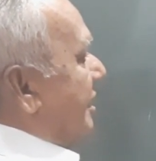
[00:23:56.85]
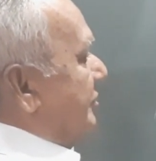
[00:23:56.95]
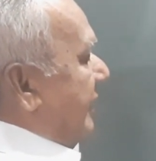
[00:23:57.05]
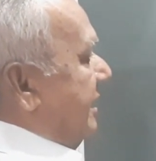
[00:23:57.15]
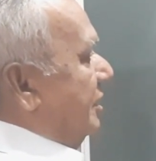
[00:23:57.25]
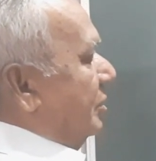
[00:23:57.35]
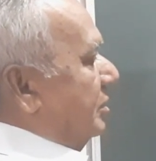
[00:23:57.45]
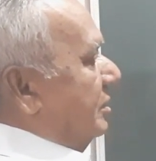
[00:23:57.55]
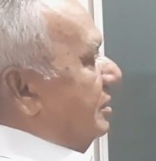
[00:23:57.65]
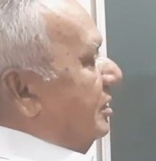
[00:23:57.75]
can find
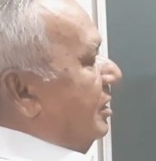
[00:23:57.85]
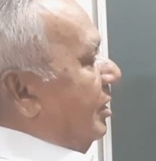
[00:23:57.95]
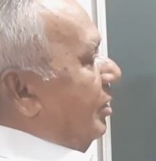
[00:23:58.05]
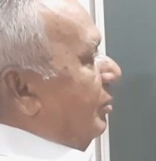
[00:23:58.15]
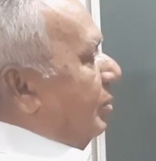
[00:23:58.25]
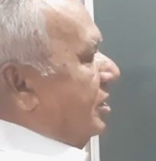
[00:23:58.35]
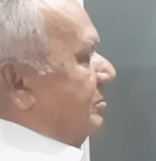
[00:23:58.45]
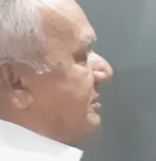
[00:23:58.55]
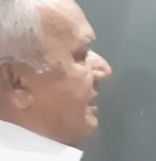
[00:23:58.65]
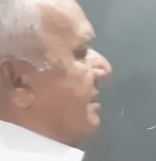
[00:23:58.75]
out what will
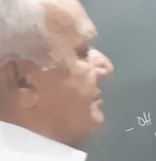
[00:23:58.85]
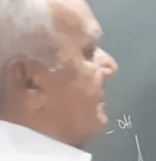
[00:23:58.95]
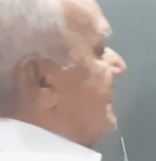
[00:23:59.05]
be, that is,